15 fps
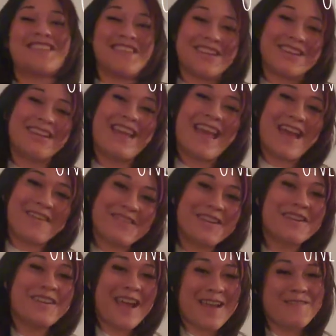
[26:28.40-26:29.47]
could have a
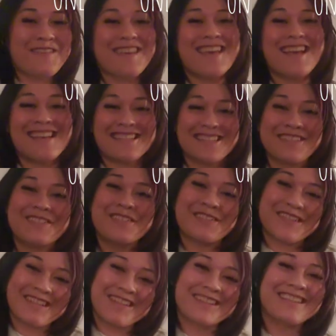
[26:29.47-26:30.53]
Grammy. I still
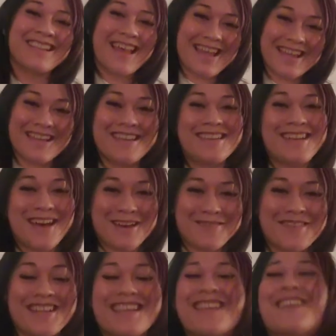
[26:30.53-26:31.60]
treat her like a
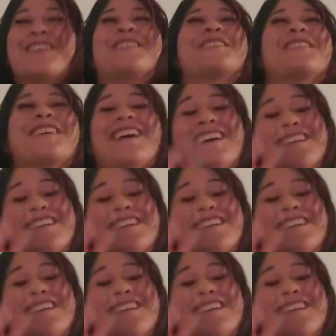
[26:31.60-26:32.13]
nominee. Oh God,